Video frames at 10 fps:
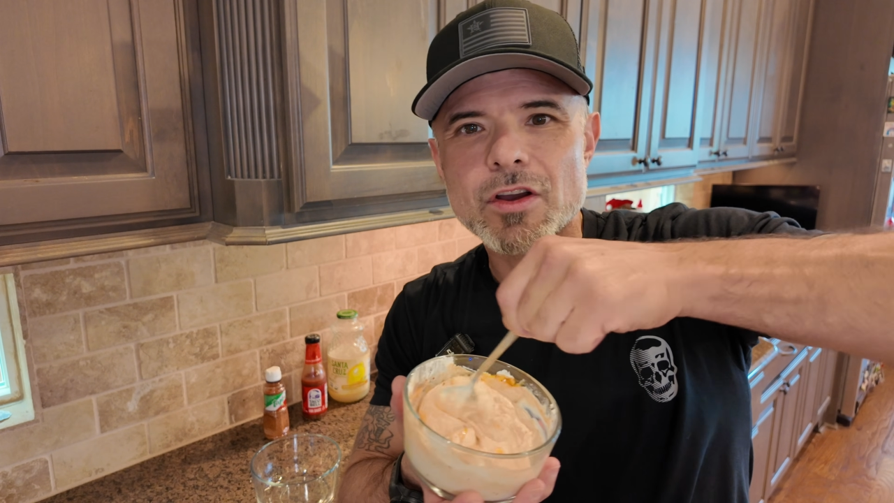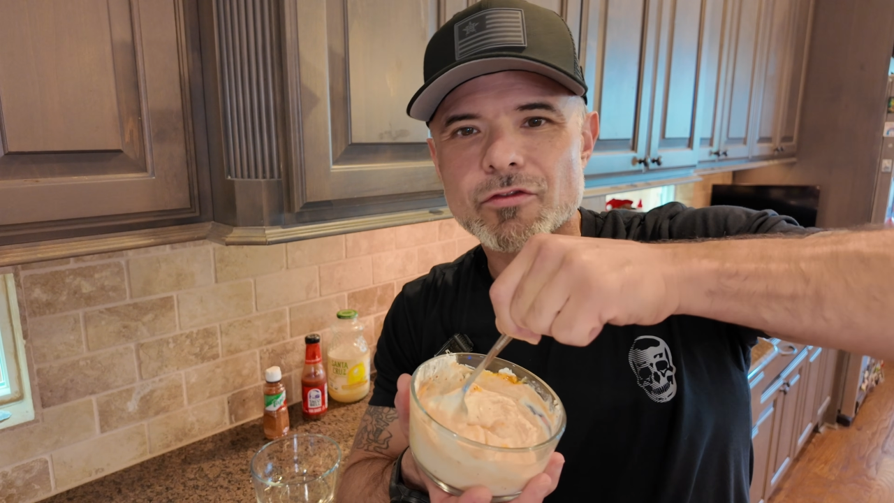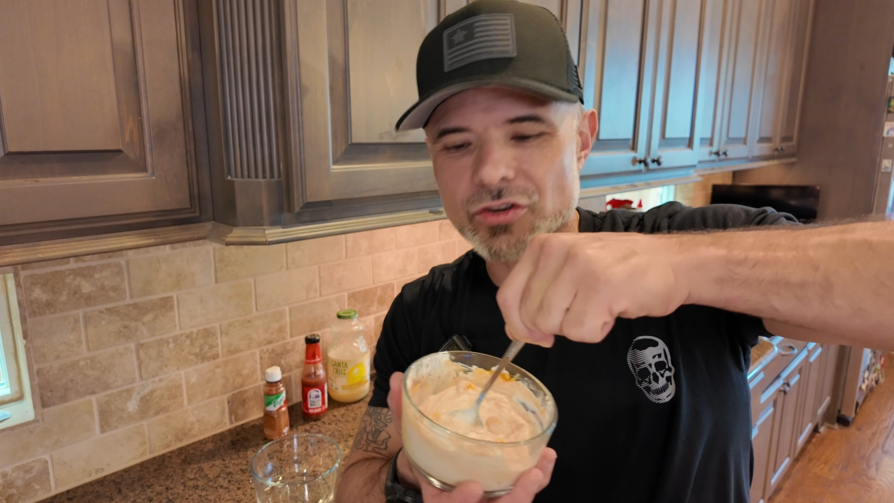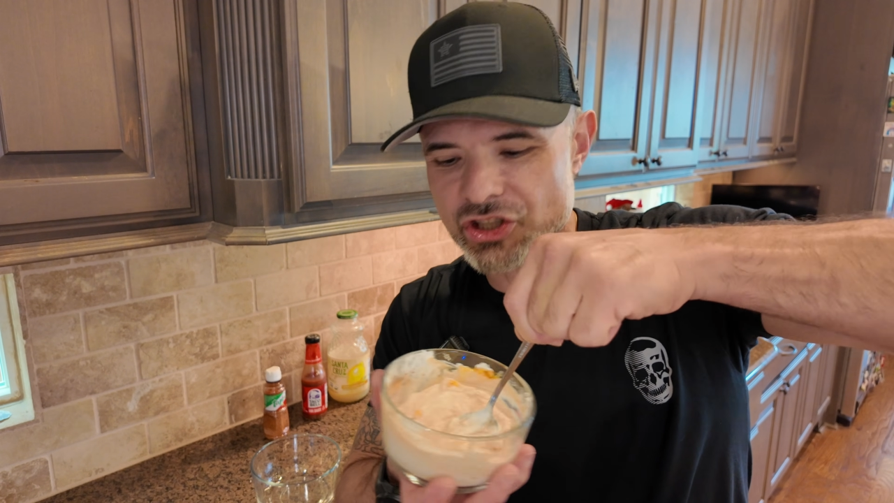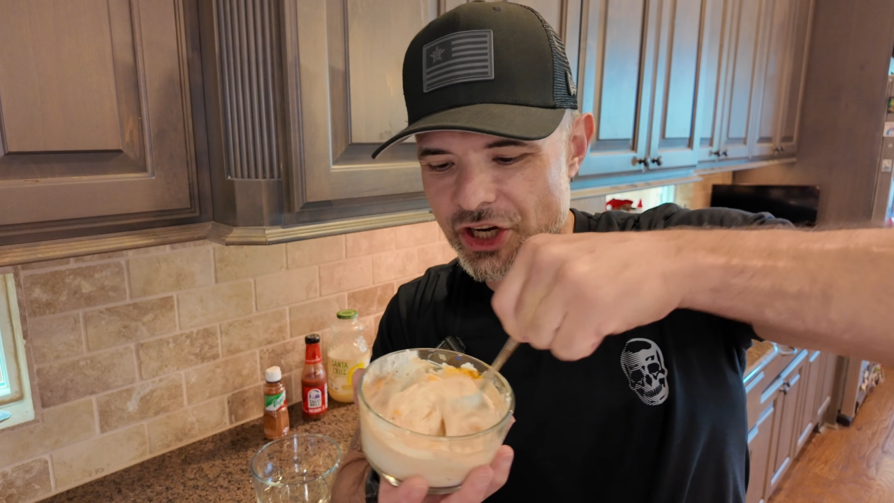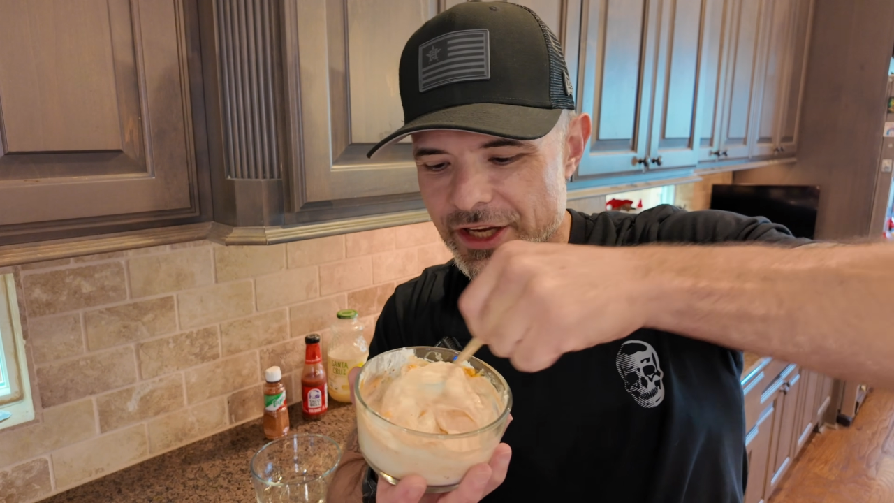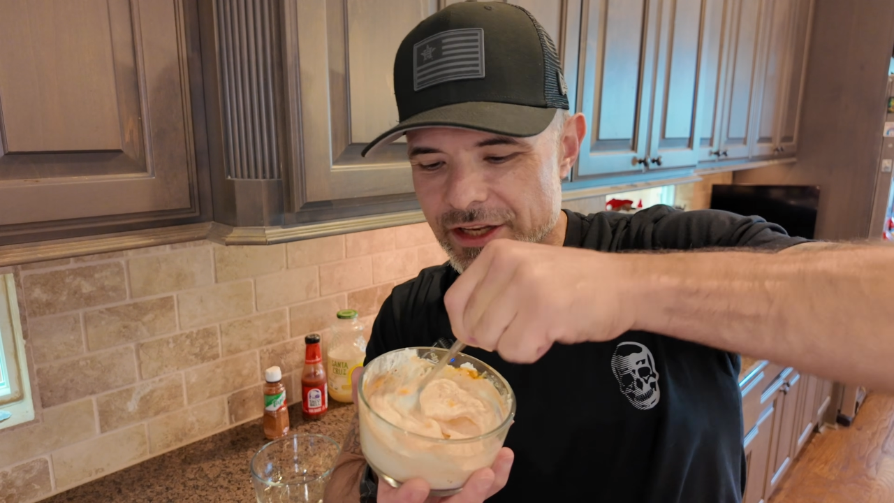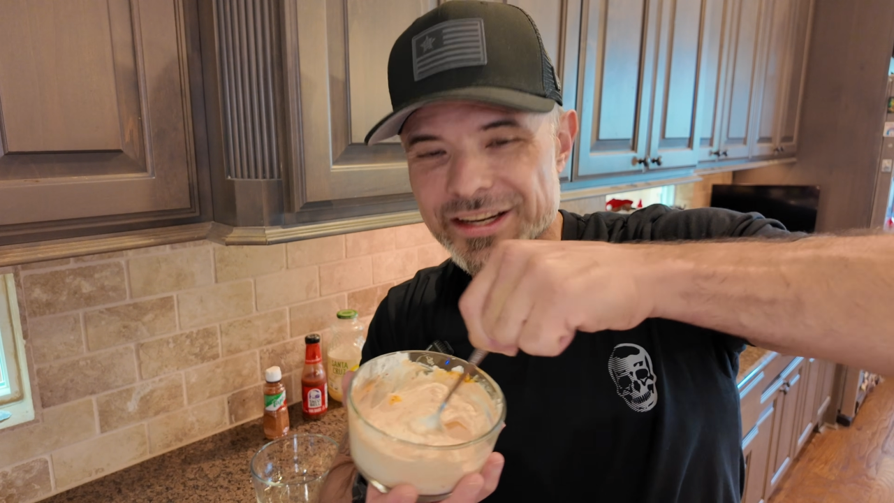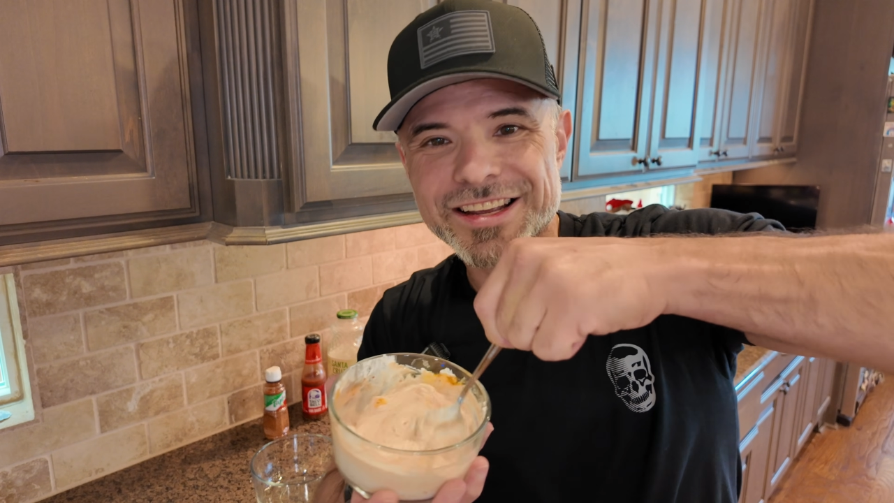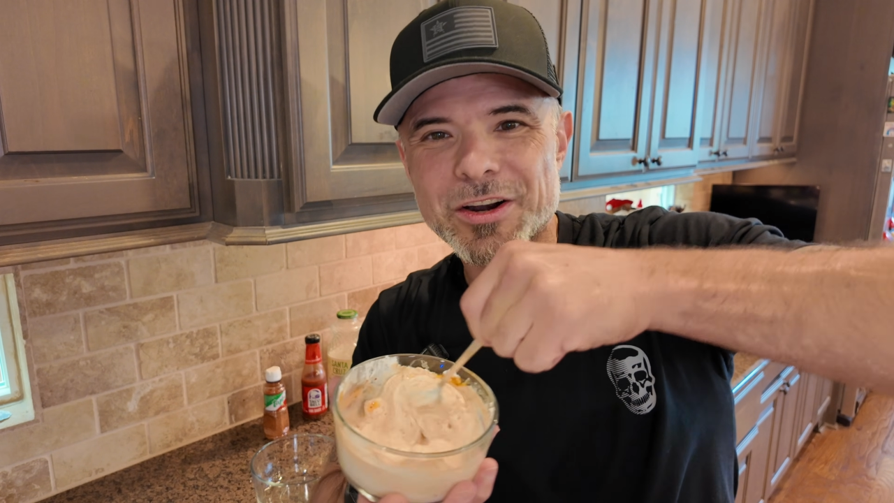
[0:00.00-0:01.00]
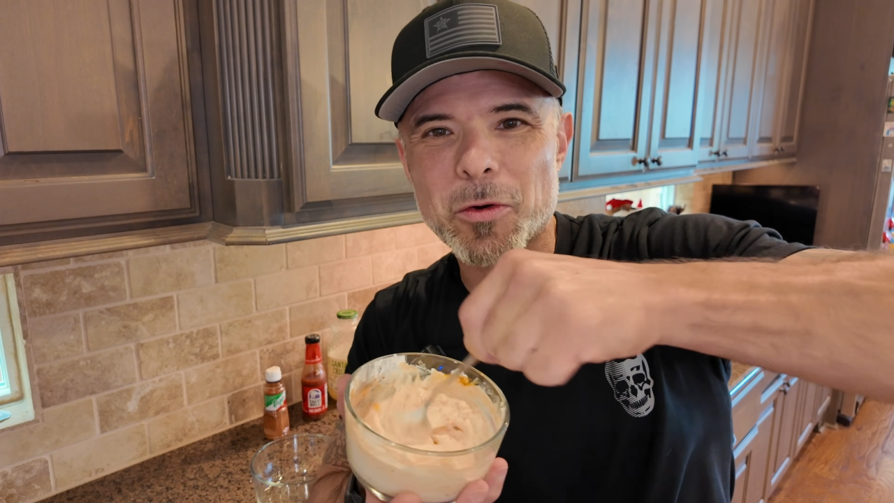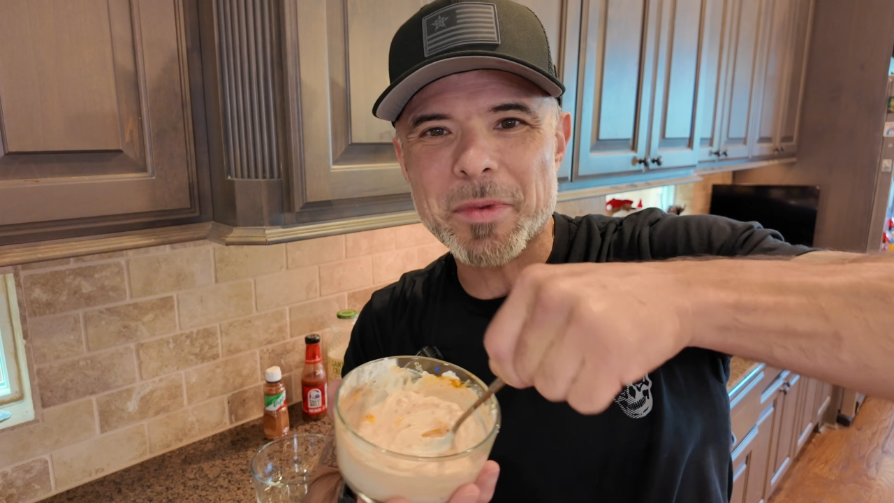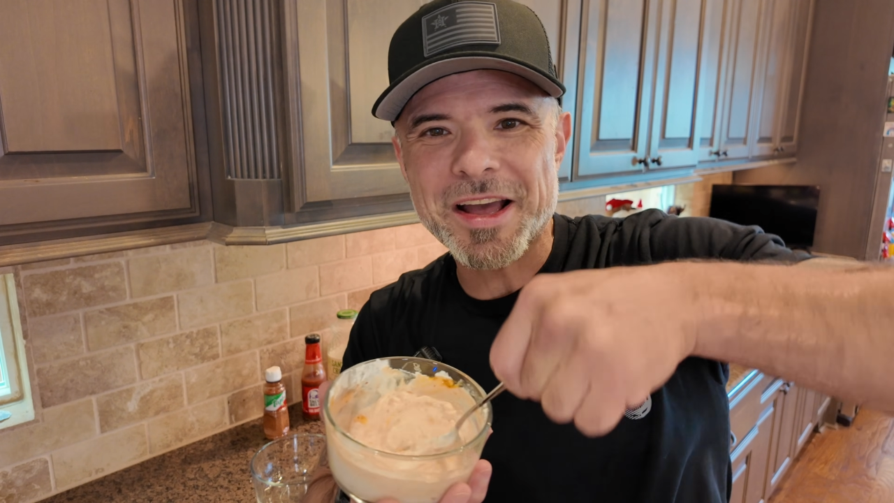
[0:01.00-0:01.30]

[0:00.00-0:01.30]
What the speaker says: for chicken, it don't